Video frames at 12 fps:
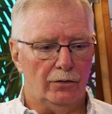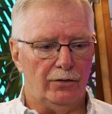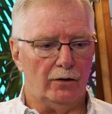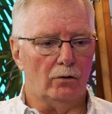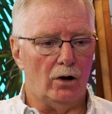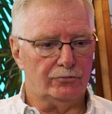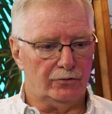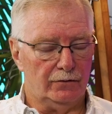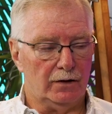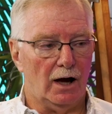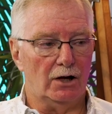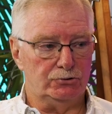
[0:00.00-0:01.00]
they're also
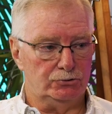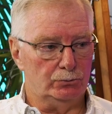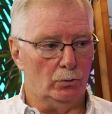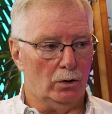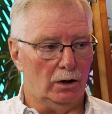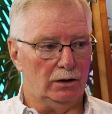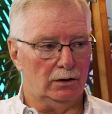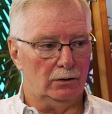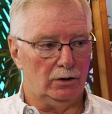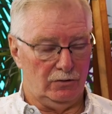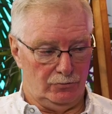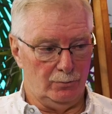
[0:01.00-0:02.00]
the guys you want,
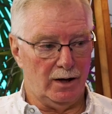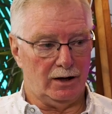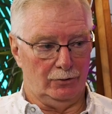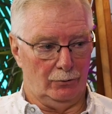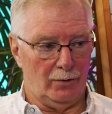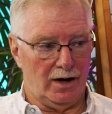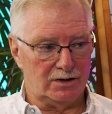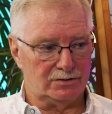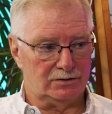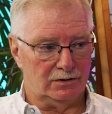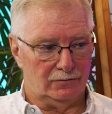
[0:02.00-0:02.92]
if you make an arrest,